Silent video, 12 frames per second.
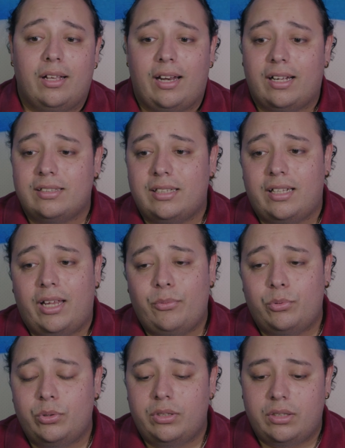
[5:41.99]
Like I said, they
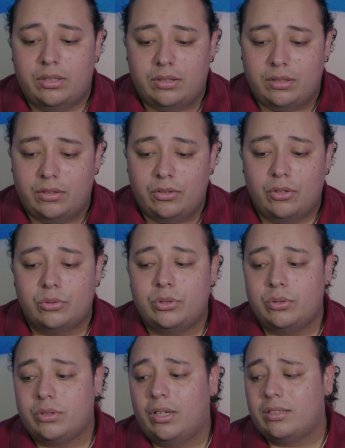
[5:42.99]
ruined those
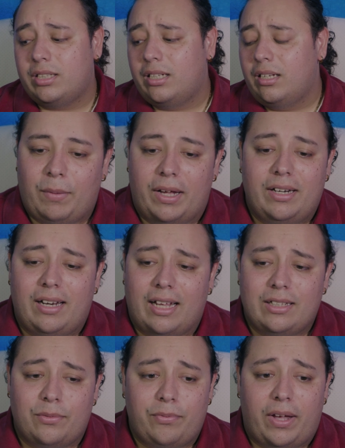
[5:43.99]
two songs. I didn't
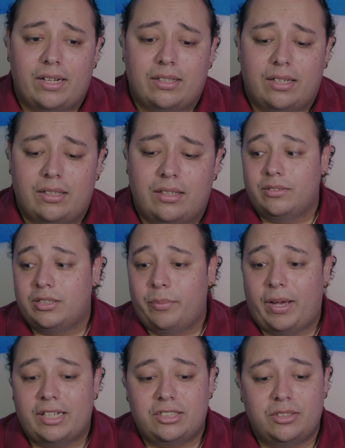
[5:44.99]
like the fact that
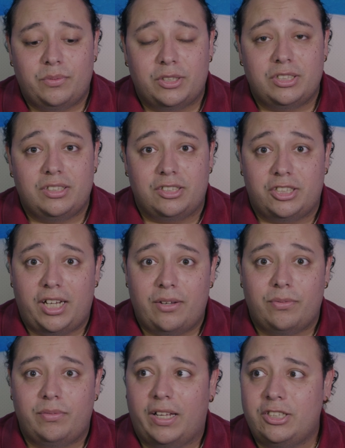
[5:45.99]
Sebastian versus the chef,
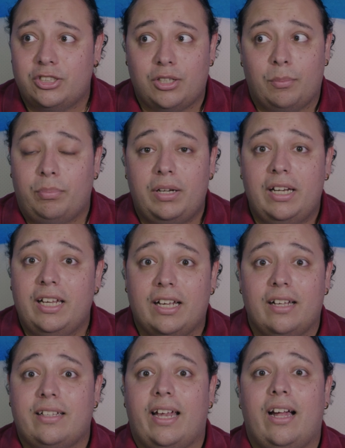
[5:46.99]
they just completely
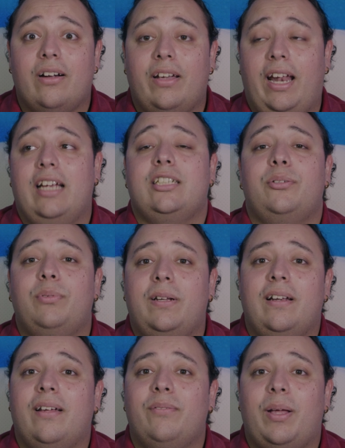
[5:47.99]
cut that out, and I actually really
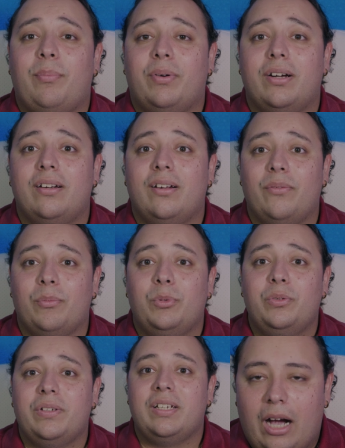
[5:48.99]
loved that part of the
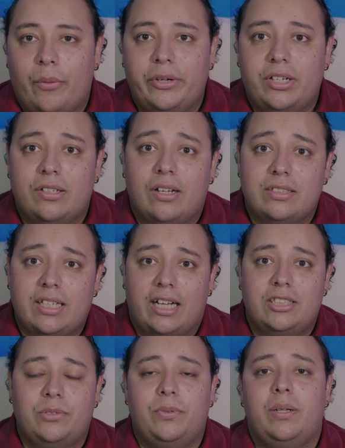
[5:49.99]
movie. I want to hear your thoughts.
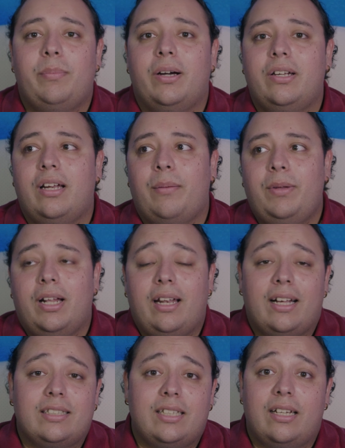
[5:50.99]
How'd you feel about it? I mean,
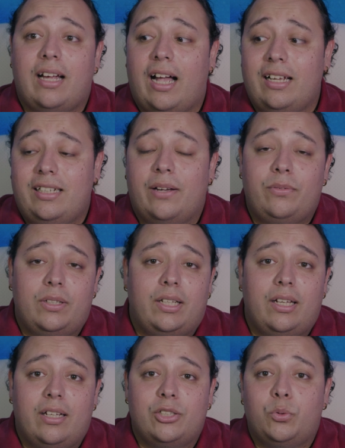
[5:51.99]
like I said, I definitely
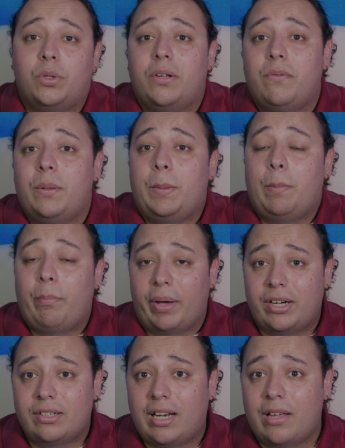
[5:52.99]
think it's one of the
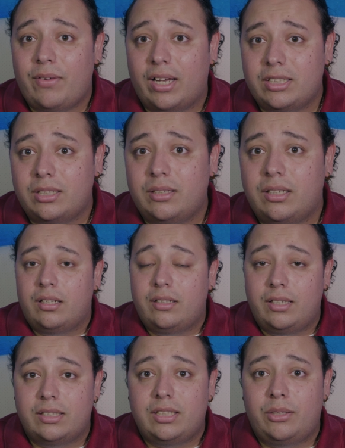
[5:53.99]
better live action
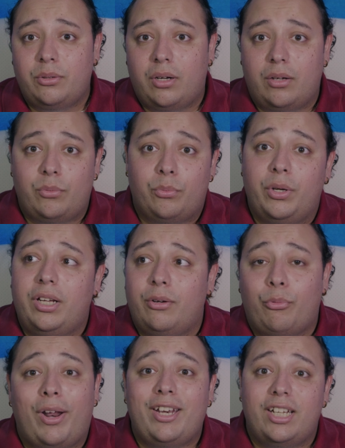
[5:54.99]
Disney
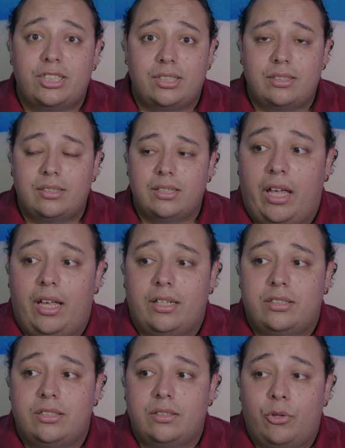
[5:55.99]
renditions.
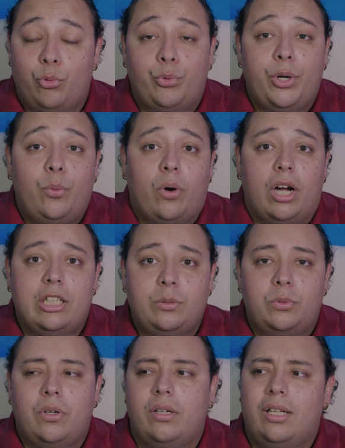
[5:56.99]
It's rewatchable.